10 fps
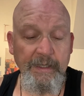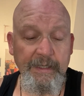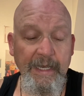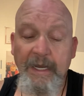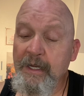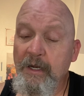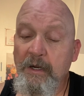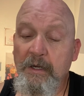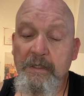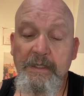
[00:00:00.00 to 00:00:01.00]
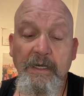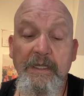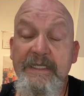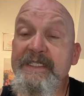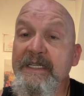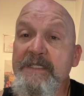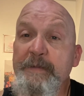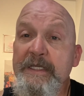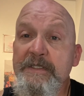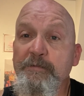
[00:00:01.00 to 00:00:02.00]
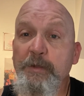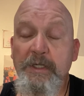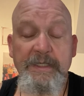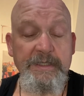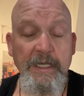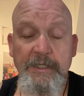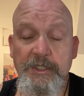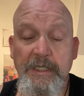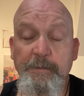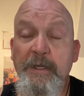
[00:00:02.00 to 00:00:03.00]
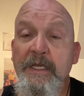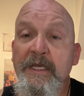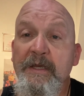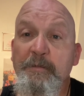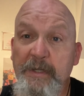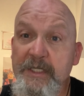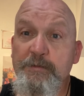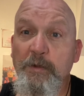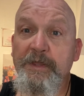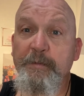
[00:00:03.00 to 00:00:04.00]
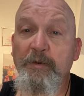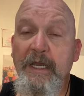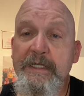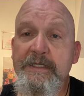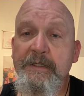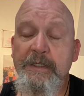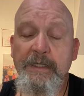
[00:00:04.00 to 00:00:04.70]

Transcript: yeah, all in all, it's an expensive book. It's not cheap, but it's worth the price.